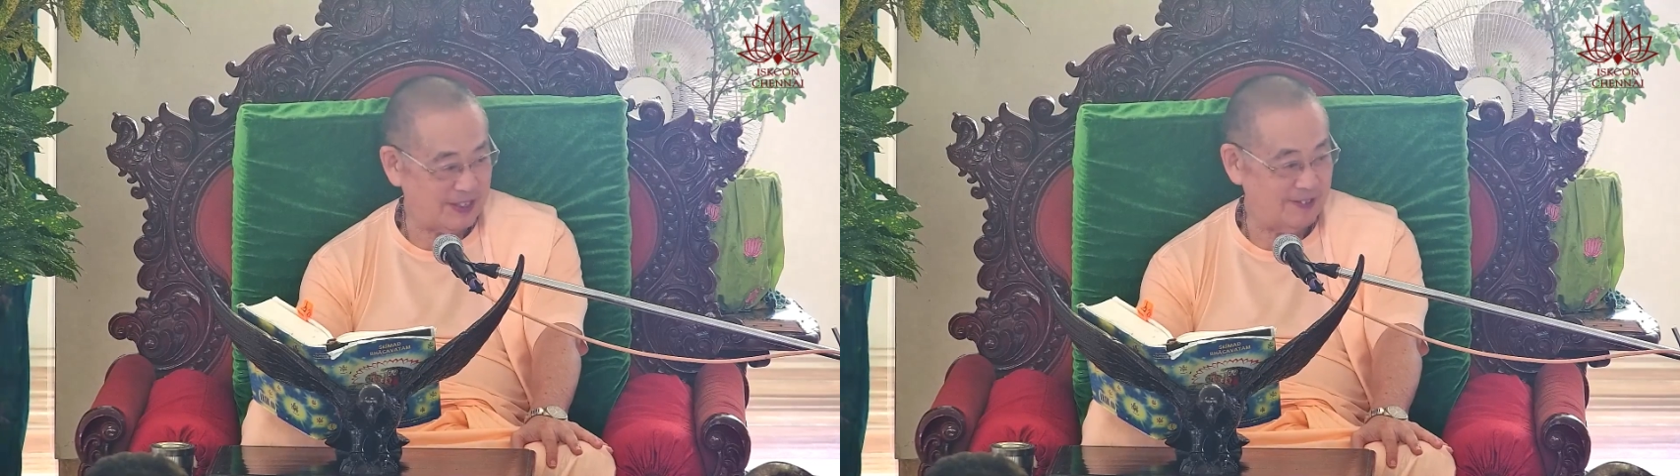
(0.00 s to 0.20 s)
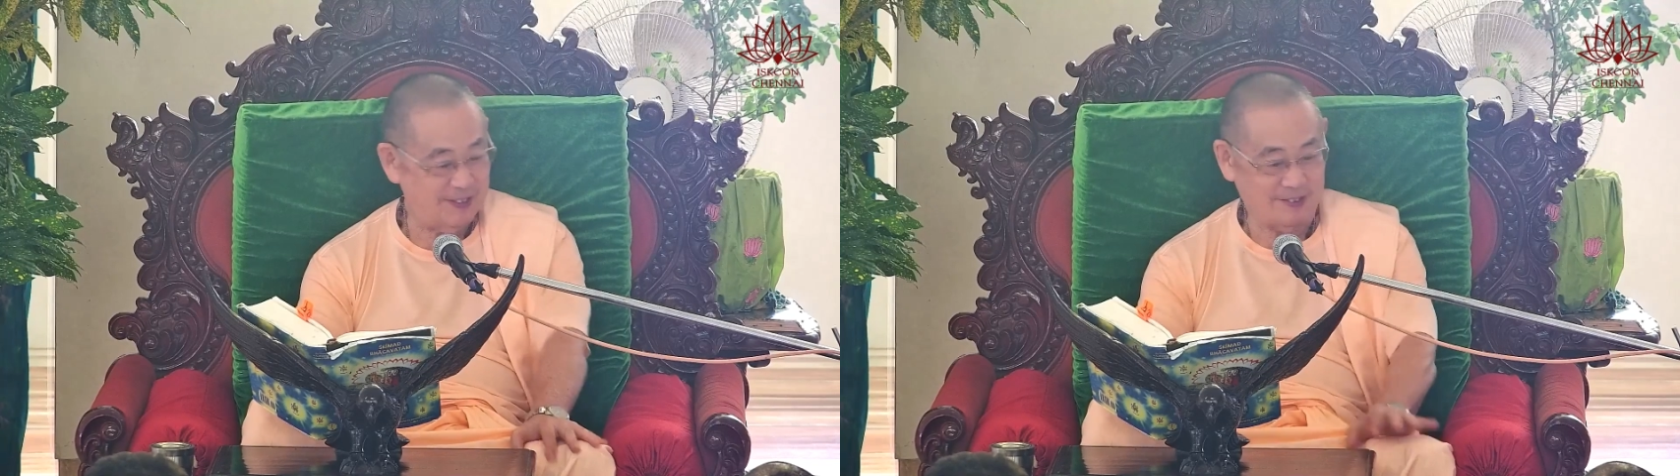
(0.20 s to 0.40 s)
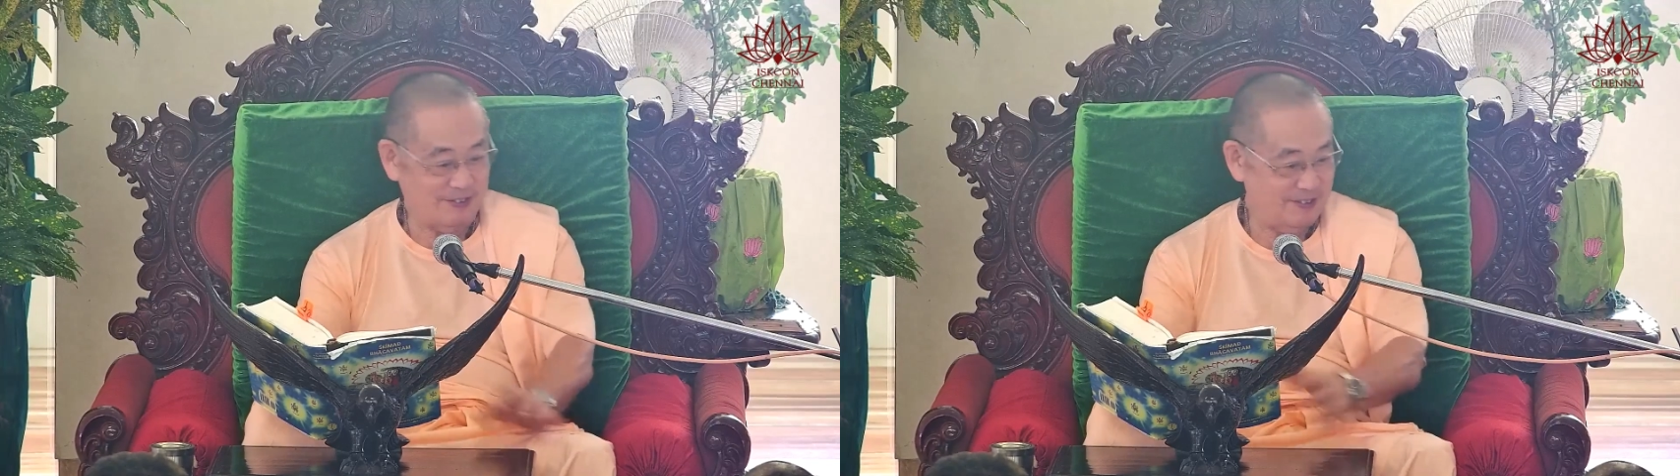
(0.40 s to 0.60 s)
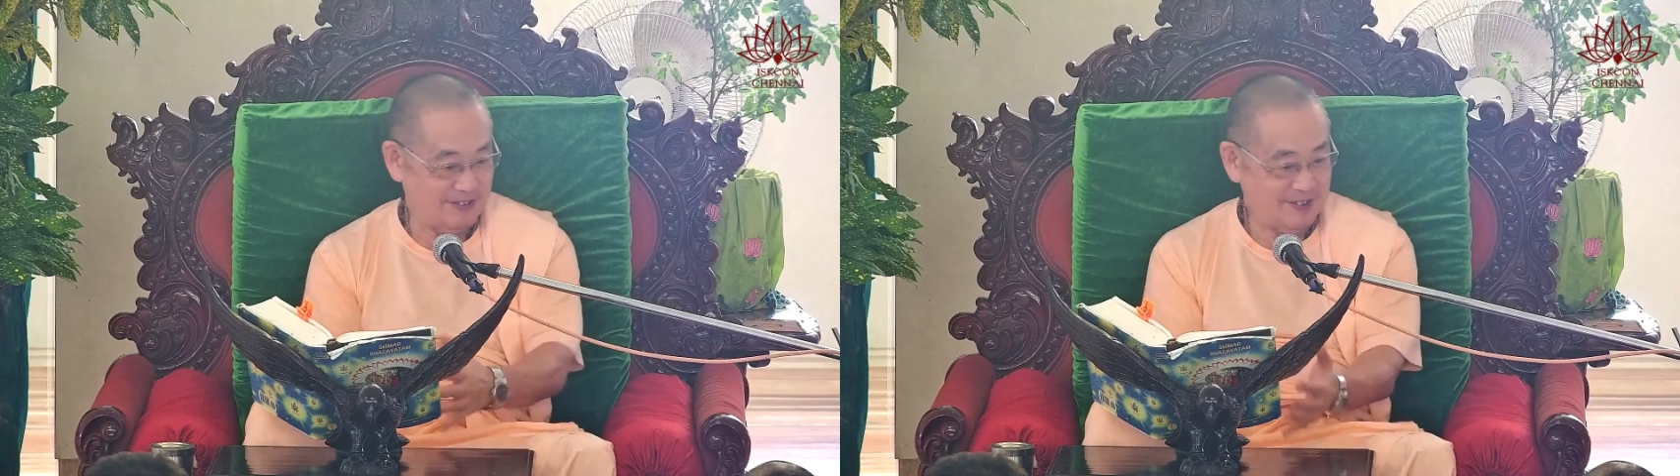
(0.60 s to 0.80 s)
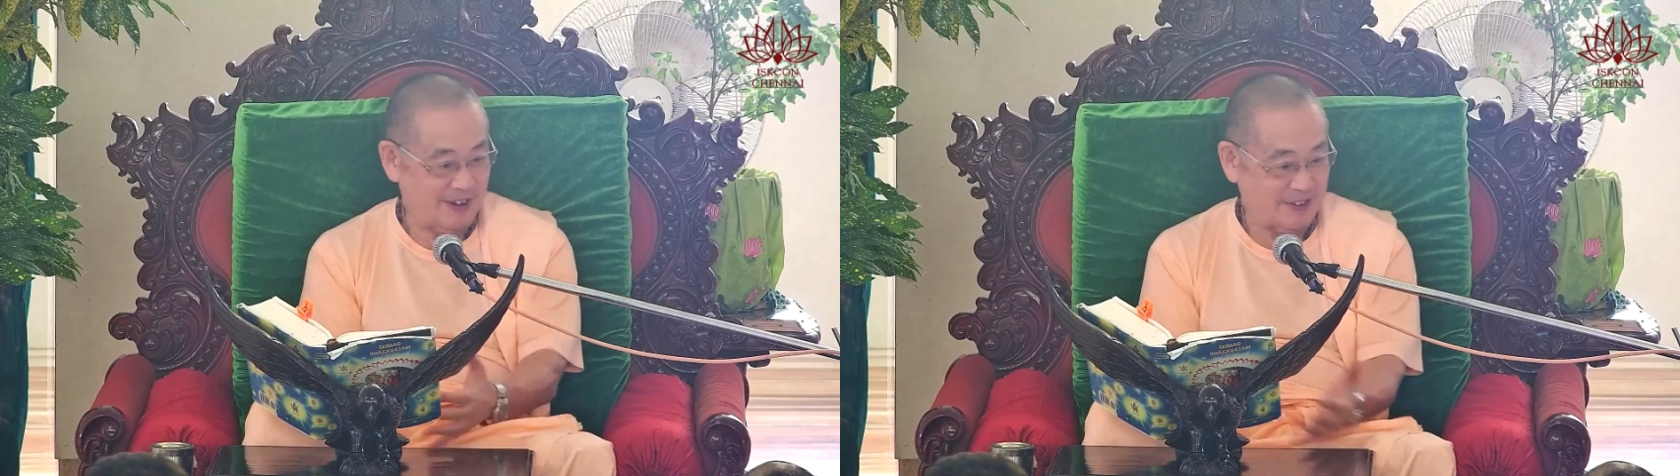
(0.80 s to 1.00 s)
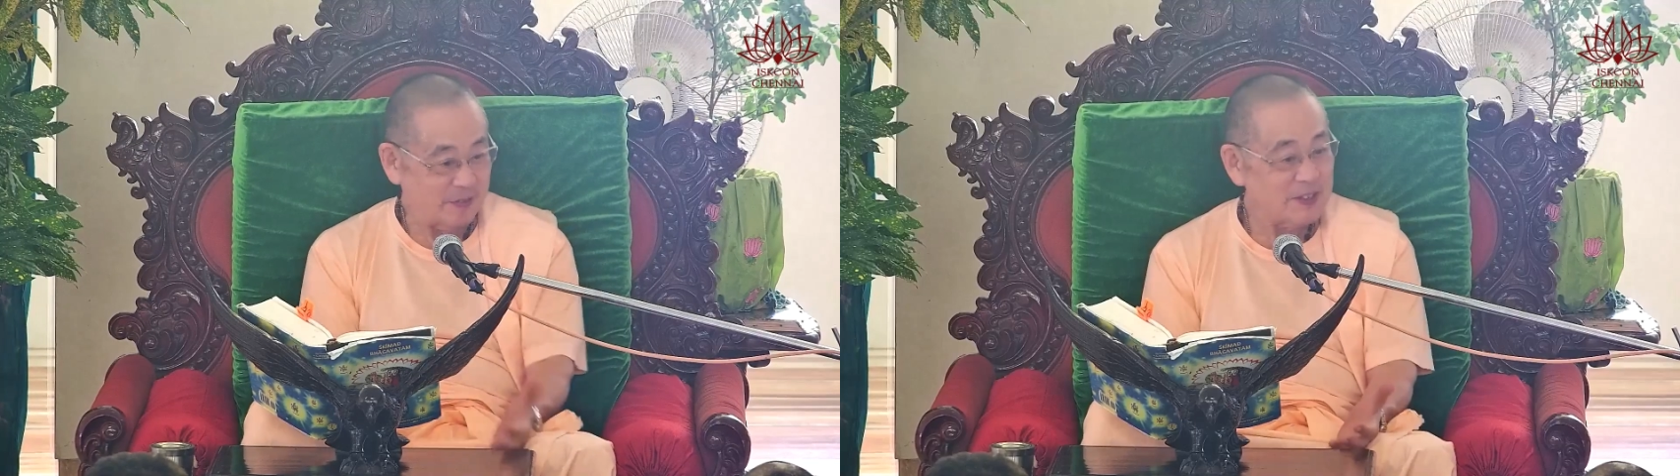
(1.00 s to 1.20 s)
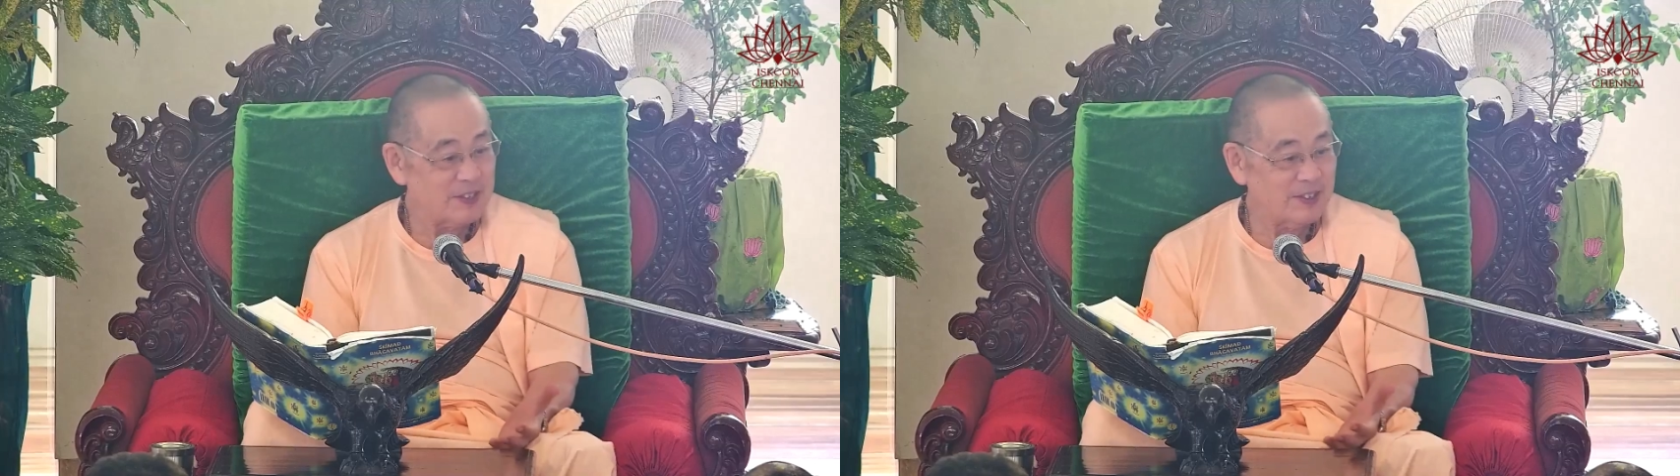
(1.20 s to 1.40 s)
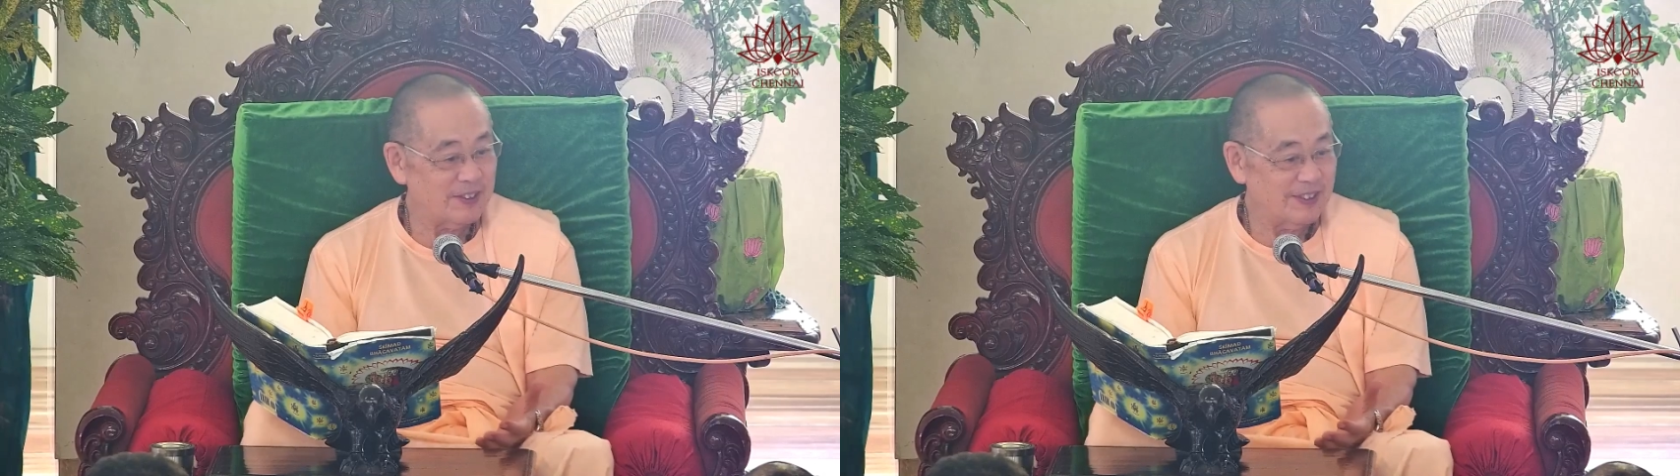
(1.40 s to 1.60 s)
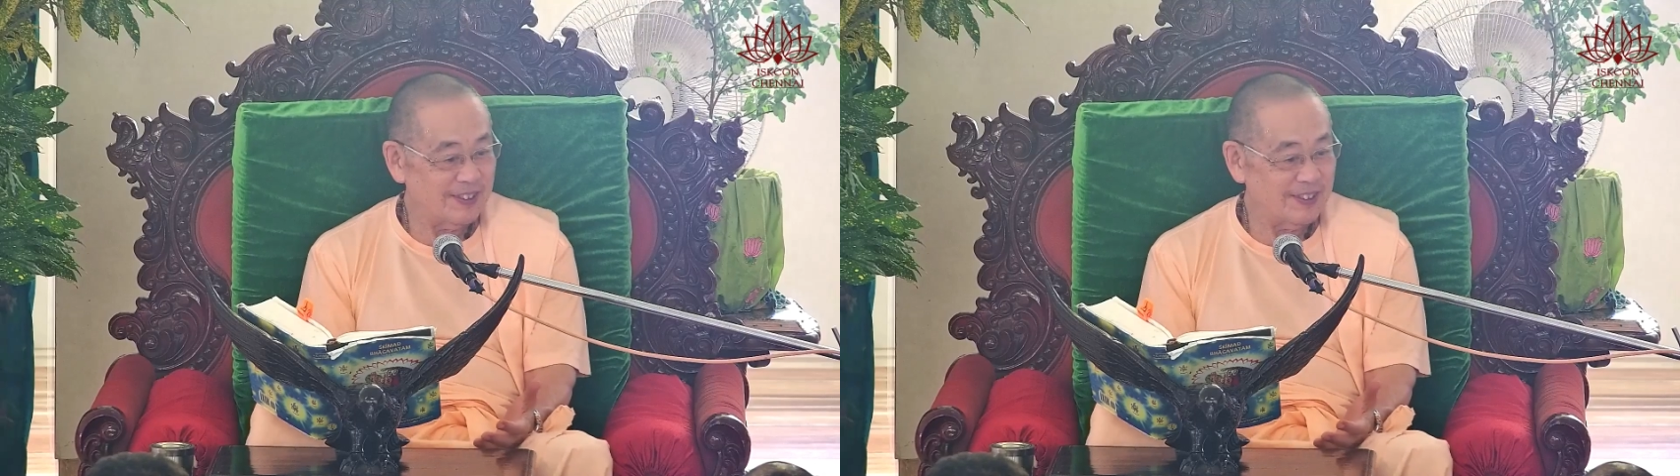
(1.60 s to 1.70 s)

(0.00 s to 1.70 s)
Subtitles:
that are controversial